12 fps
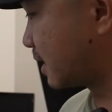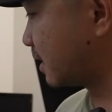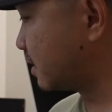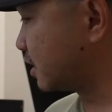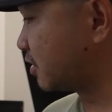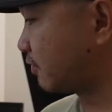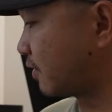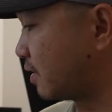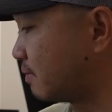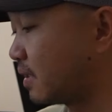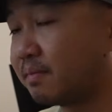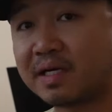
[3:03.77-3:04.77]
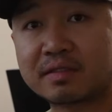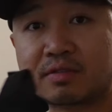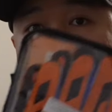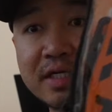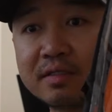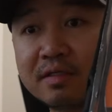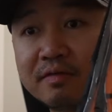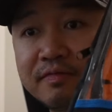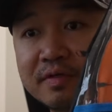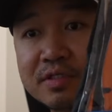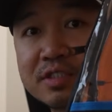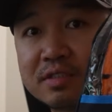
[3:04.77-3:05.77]
got this from Micro Center.
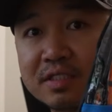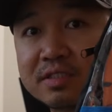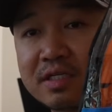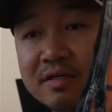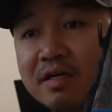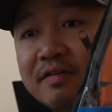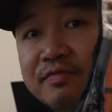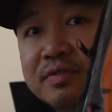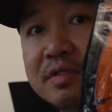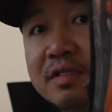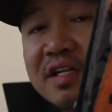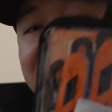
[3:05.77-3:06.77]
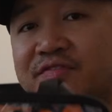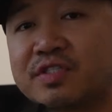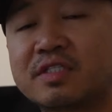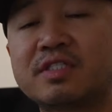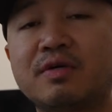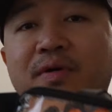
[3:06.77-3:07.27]
First, let's start off with the gloves because I